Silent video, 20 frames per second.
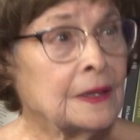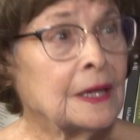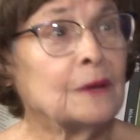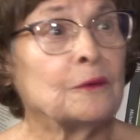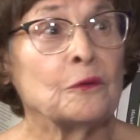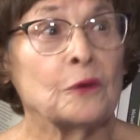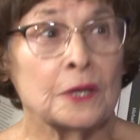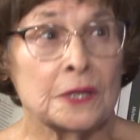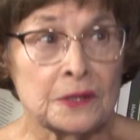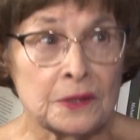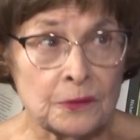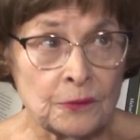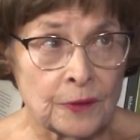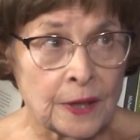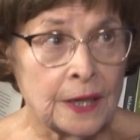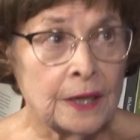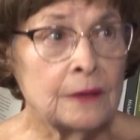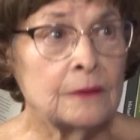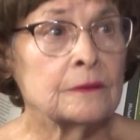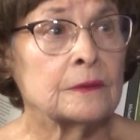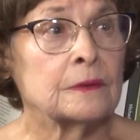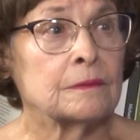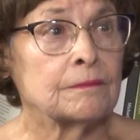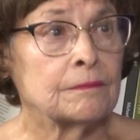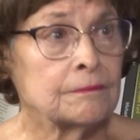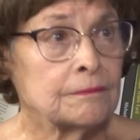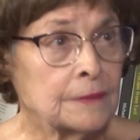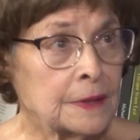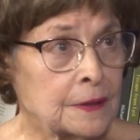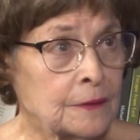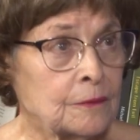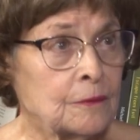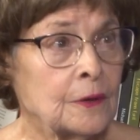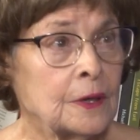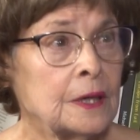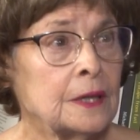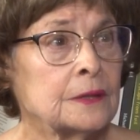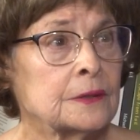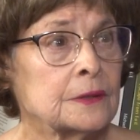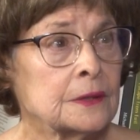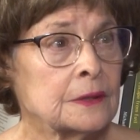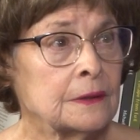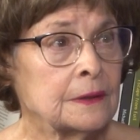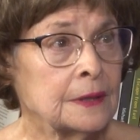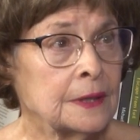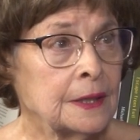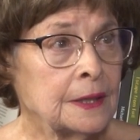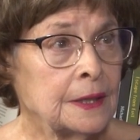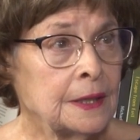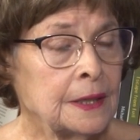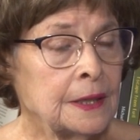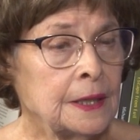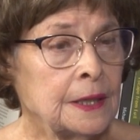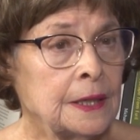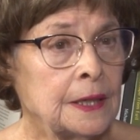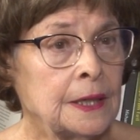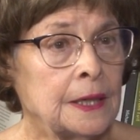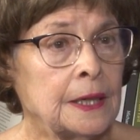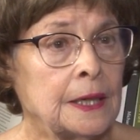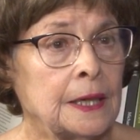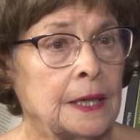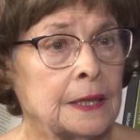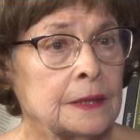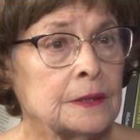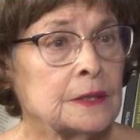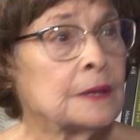That was around. It was. And